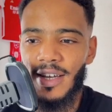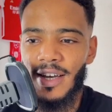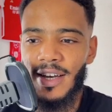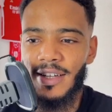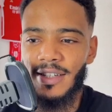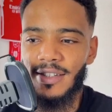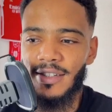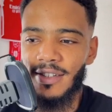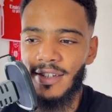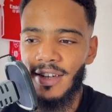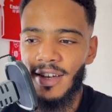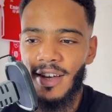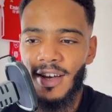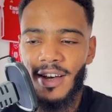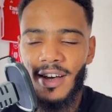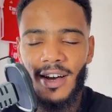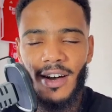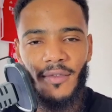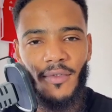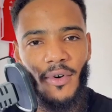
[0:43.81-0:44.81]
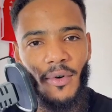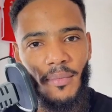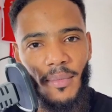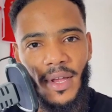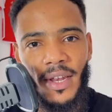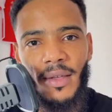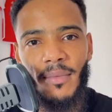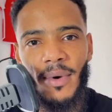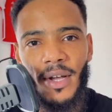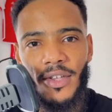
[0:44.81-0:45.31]
And I've got
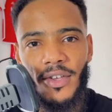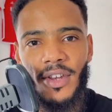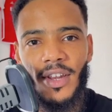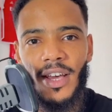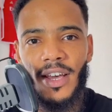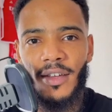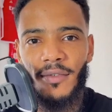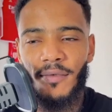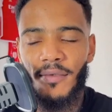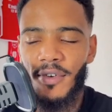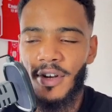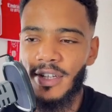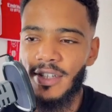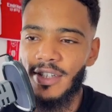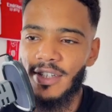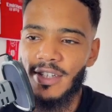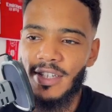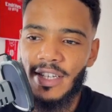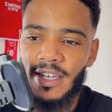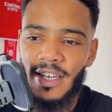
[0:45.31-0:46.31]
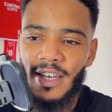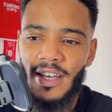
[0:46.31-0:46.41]
many Man United friends,